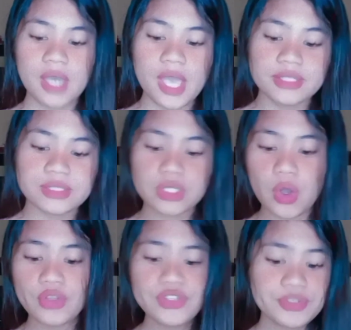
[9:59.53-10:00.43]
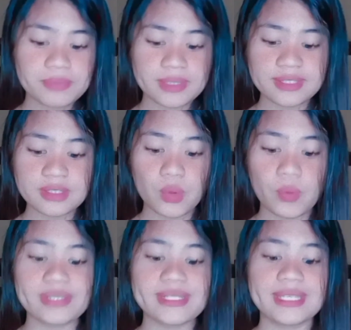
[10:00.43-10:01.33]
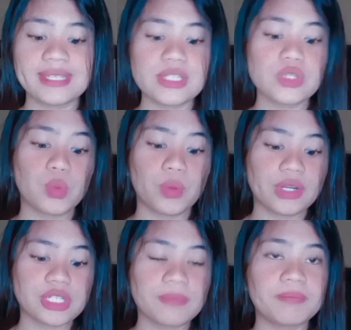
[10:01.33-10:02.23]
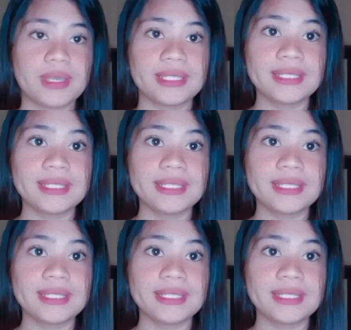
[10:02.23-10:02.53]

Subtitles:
The goldsmith was in his workshop making a